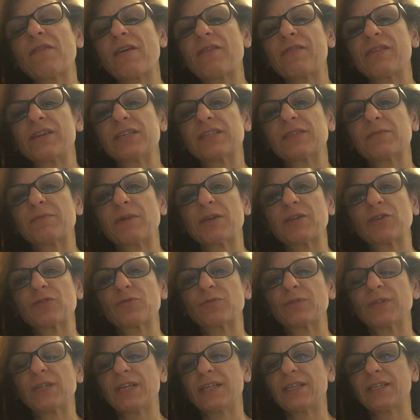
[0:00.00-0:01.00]
very
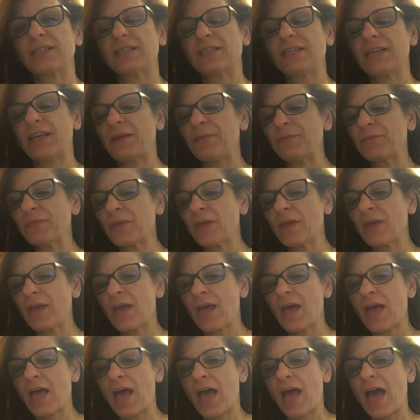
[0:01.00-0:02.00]
special day today.
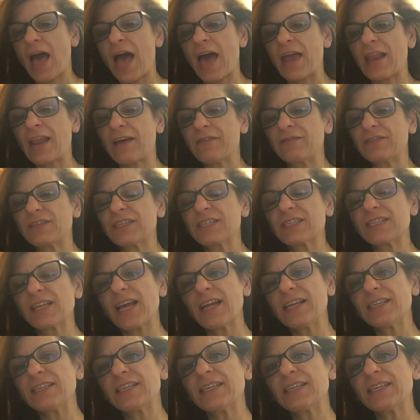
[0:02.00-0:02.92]
And I've just